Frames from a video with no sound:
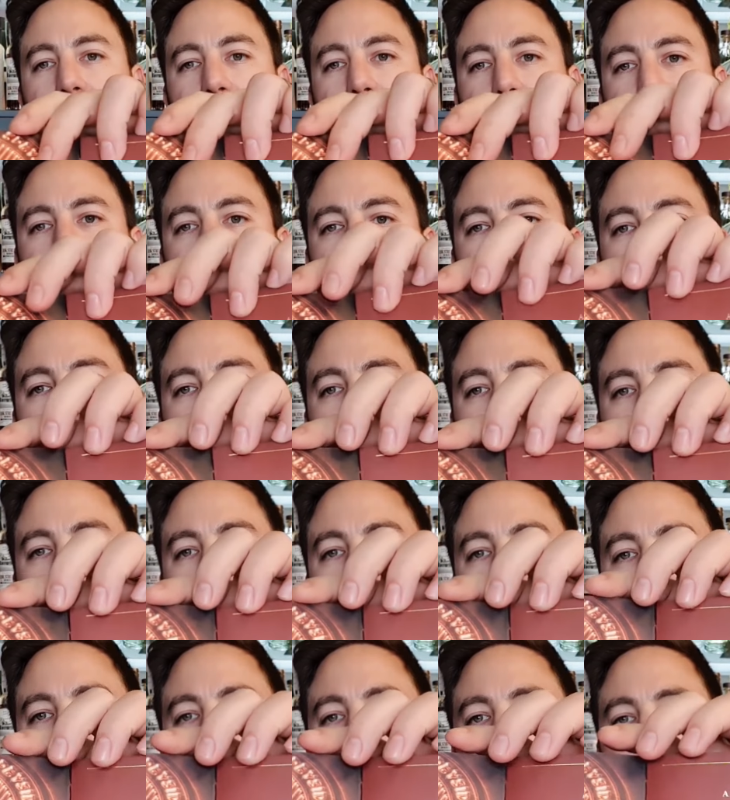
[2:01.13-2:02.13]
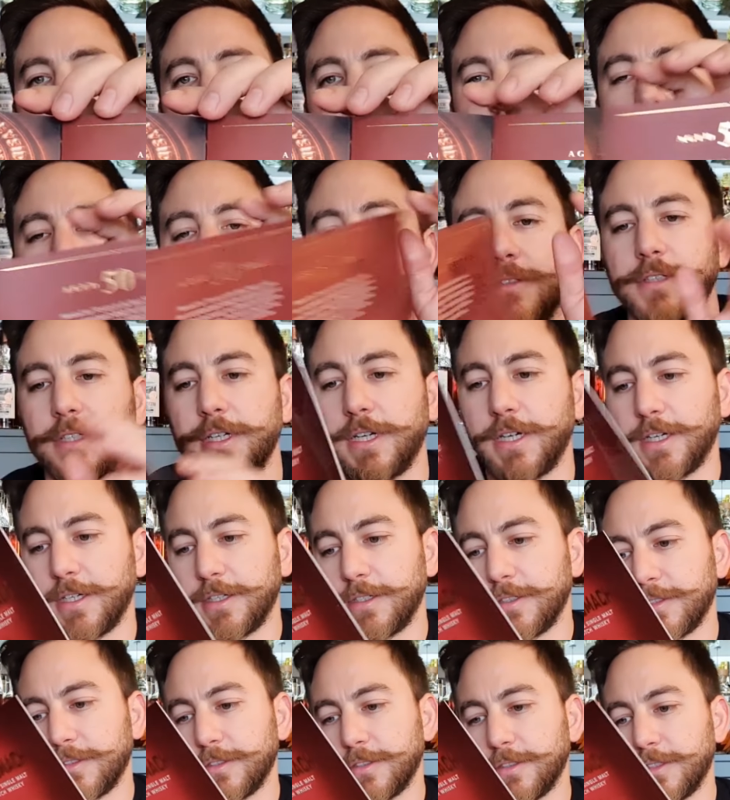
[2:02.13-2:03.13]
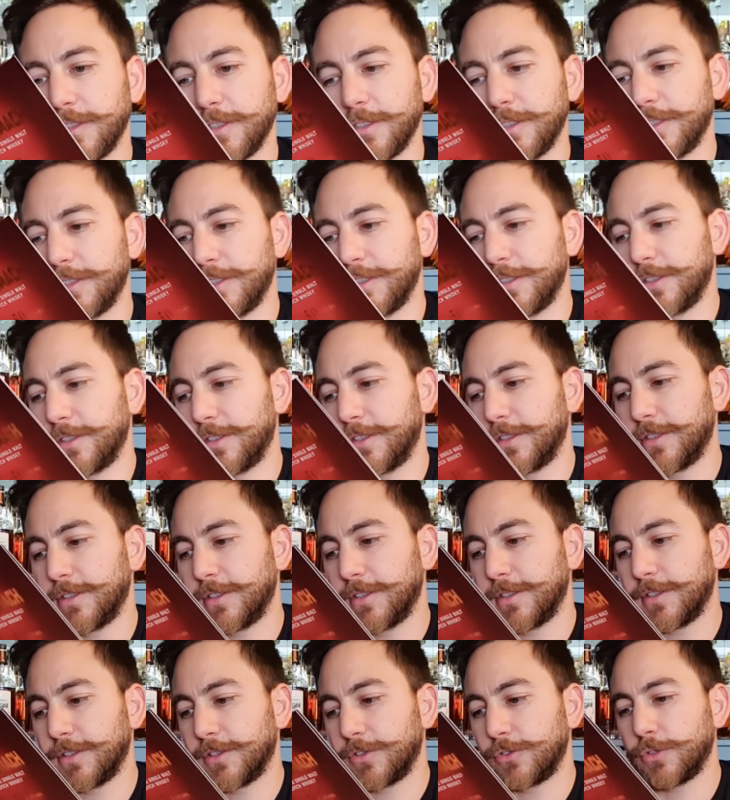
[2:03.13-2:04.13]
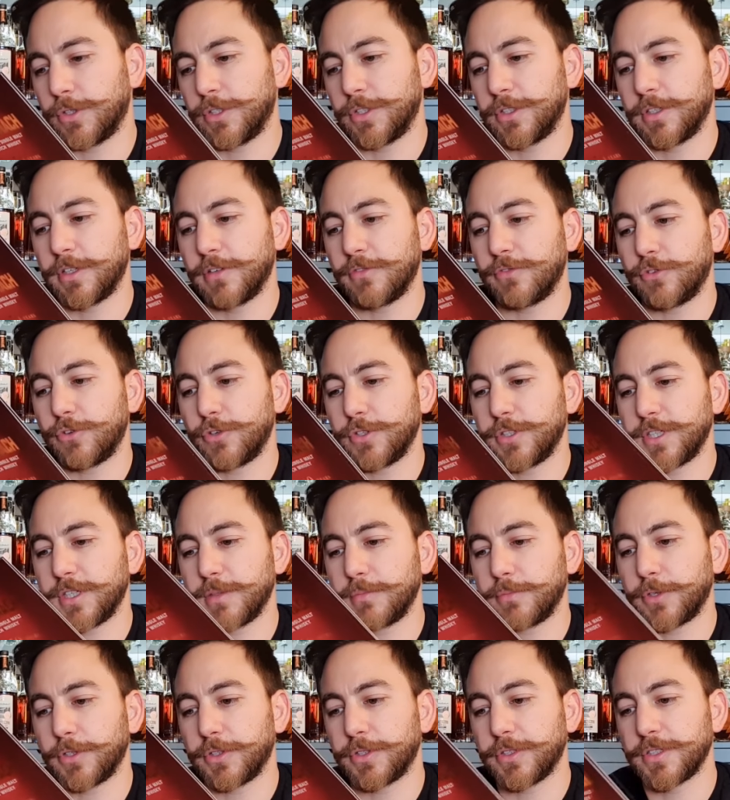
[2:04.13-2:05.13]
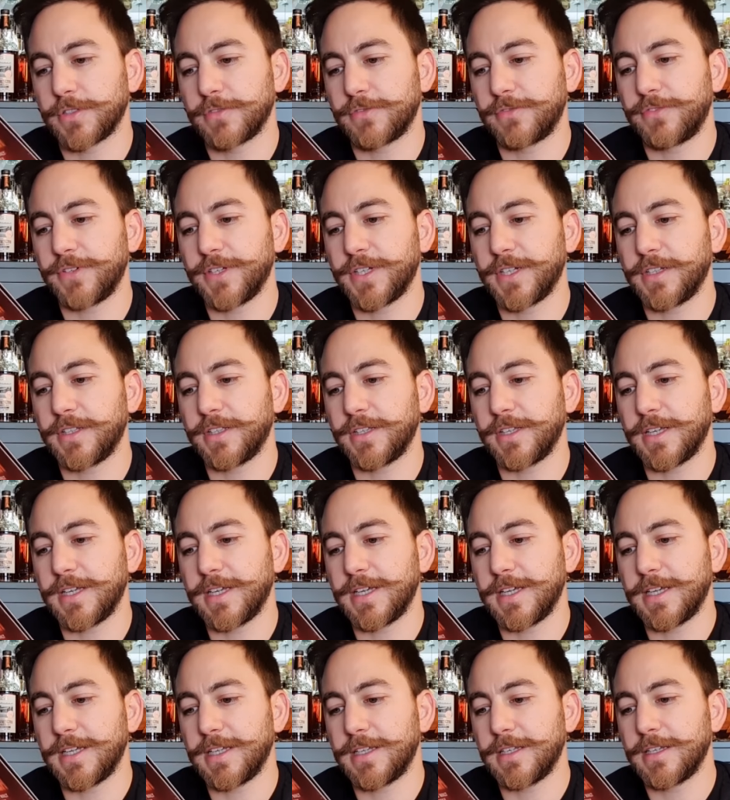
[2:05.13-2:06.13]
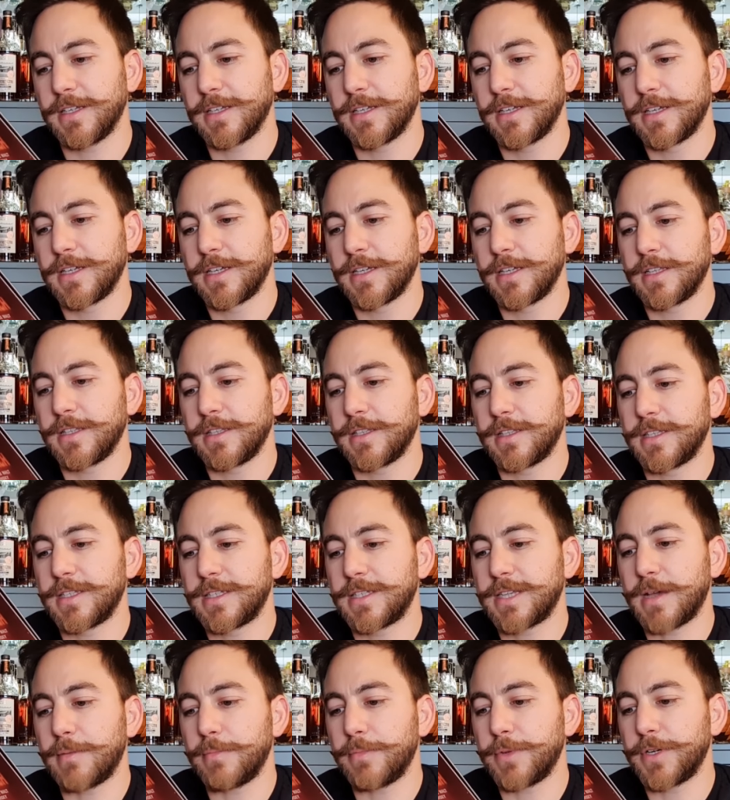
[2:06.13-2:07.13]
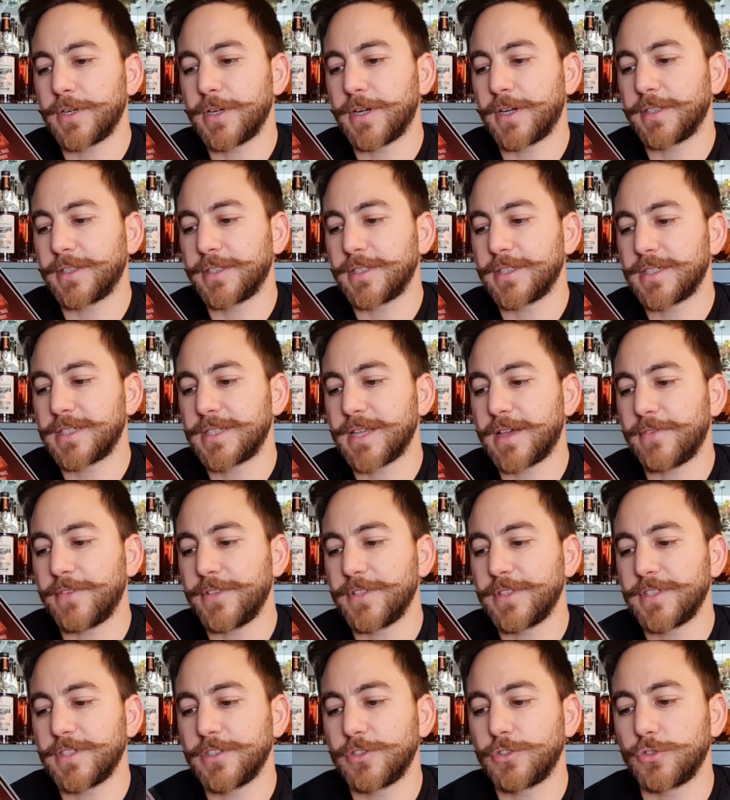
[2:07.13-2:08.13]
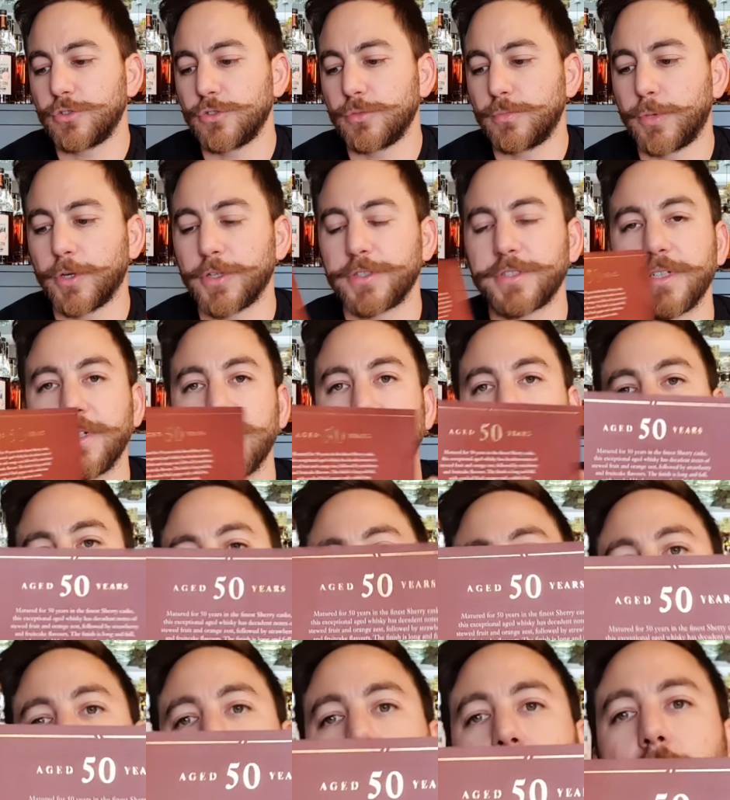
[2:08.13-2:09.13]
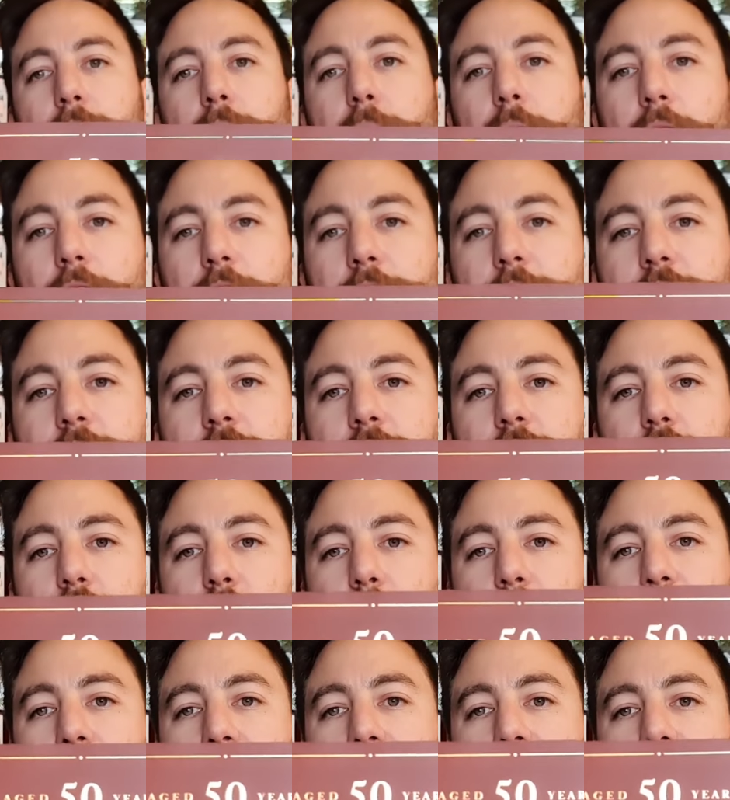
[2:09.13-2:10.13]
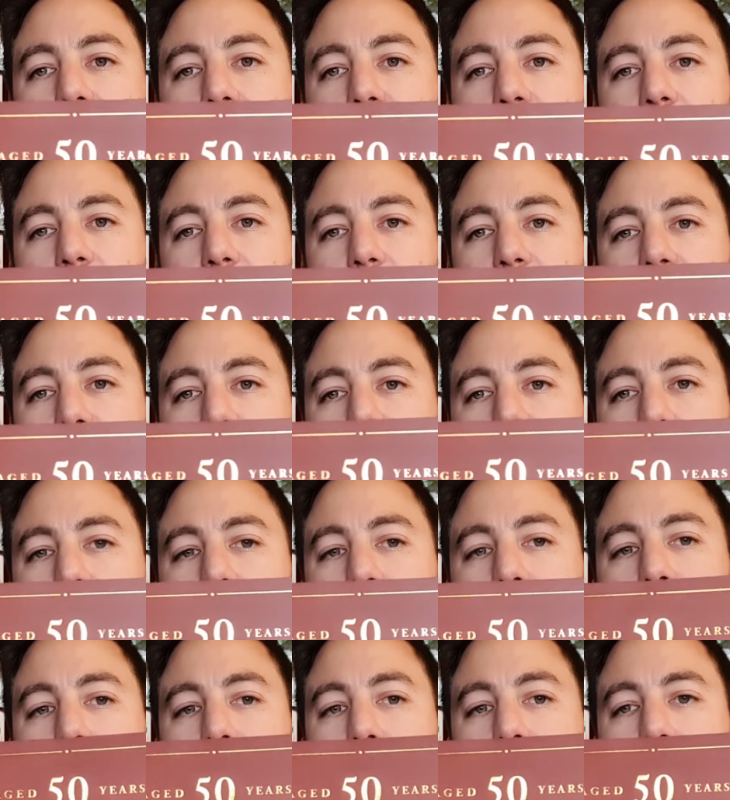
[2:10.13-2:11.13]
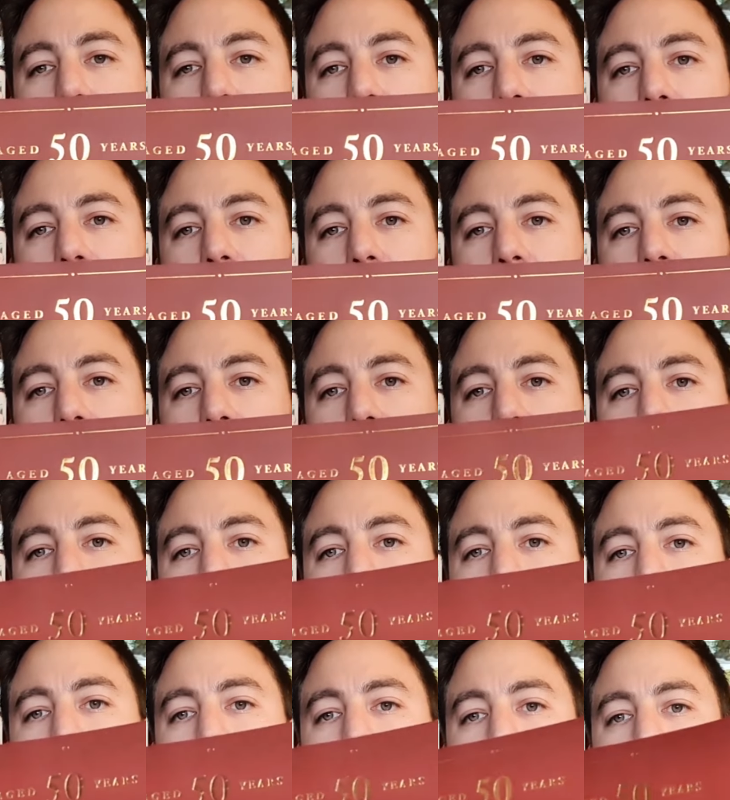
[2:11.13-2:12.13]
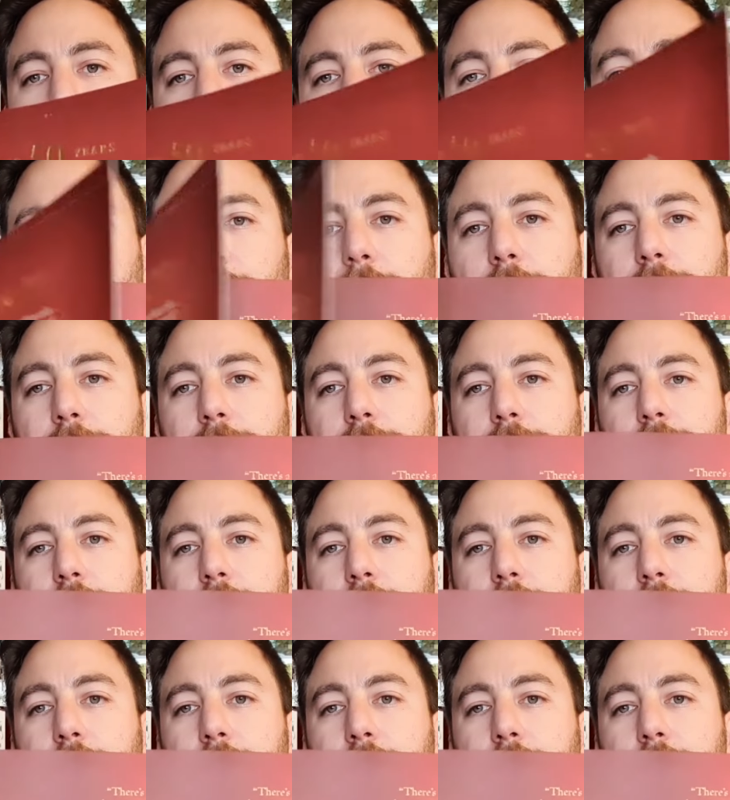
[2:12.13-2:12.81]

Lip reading: There you go. Yeah. 248 bottles filled in December 1972, bottled in March 23. Yeah, there you go.